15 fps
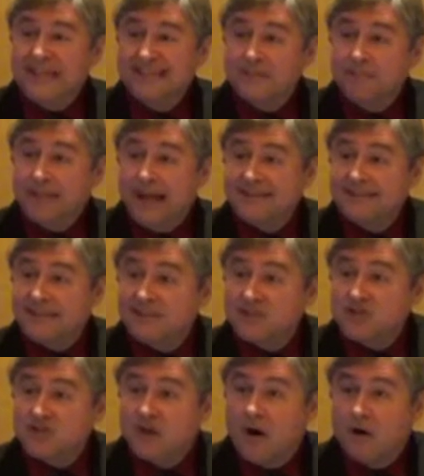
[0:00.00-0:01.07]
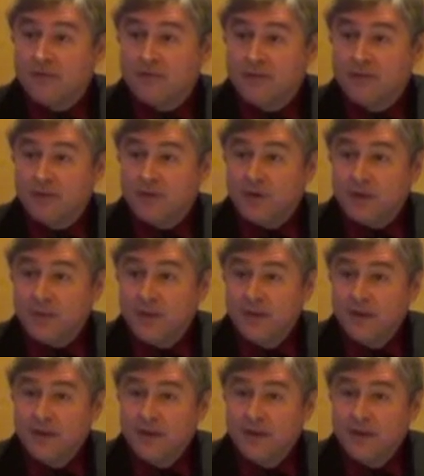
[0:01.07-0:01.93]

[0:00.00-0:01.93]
independence of review.